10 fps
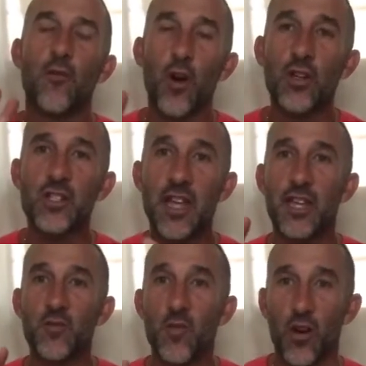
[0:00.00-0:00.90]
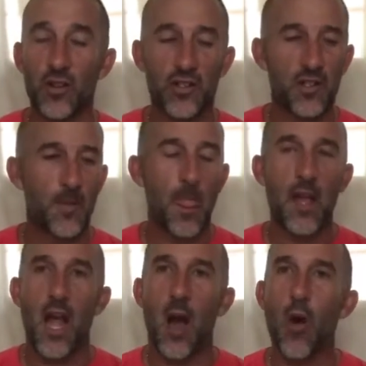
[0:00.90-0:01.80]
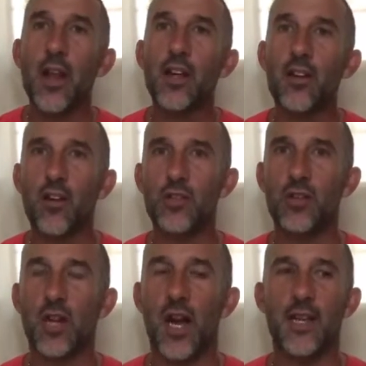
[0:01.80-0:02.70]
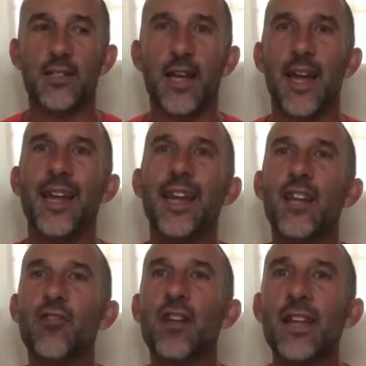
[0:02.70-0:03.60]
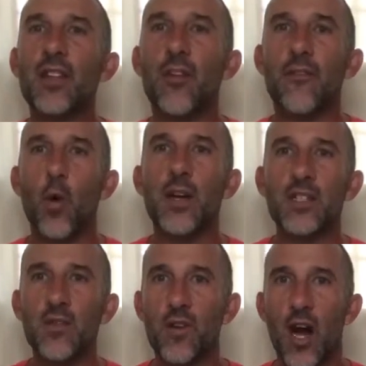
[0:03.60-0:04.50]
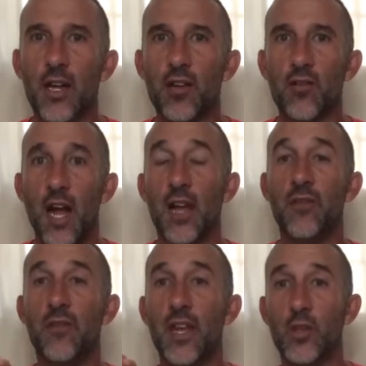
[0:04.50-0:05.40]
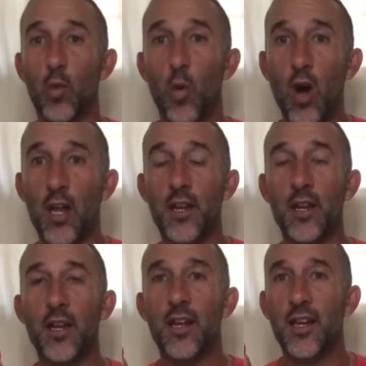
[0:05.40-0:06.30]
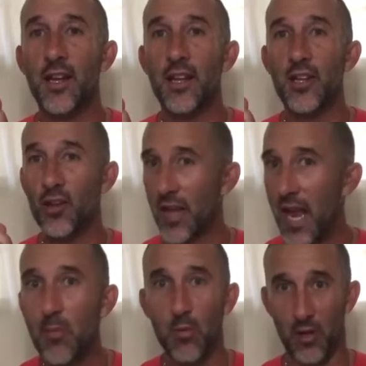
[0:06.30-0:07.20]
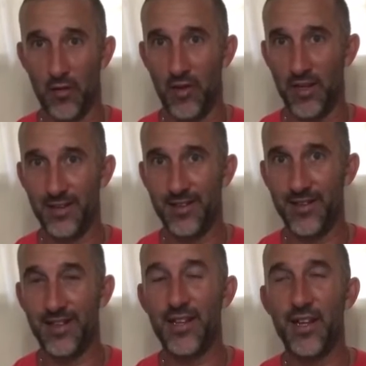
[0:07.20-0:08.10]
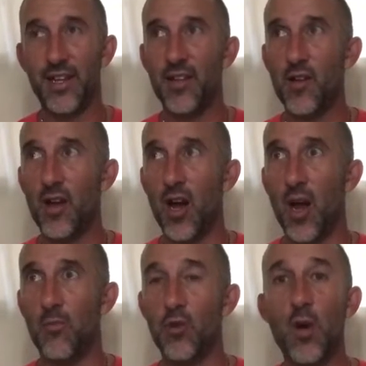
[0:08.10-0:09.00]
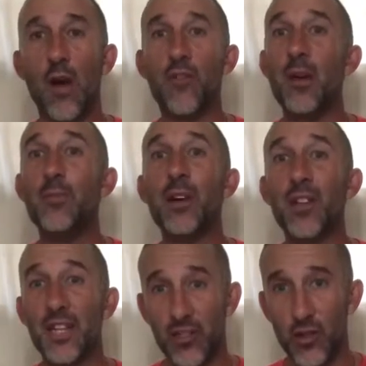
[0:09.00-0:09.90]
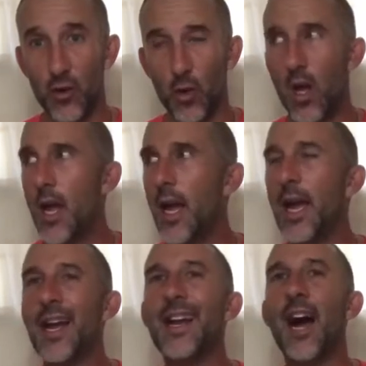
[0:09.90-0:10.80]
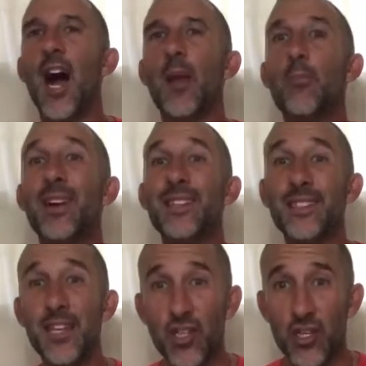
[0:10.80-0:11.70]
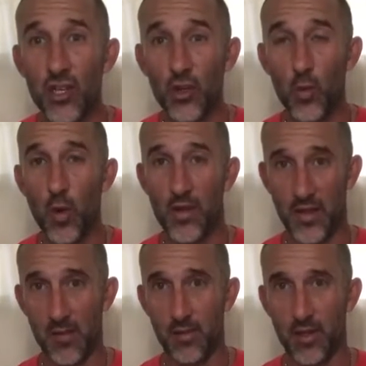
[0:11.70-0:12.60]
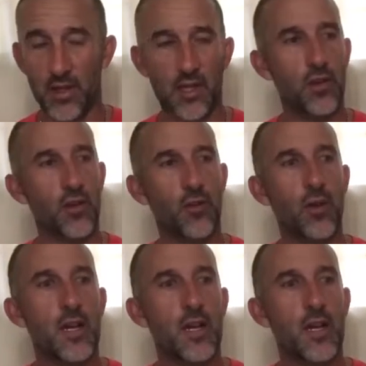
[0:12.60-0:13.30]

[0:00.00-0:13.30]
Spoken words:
First things first, I want to encourage you guys that hearing the voice of God in your life is, one, you're capable of it. You have the ability to. God positioned you with the ability to.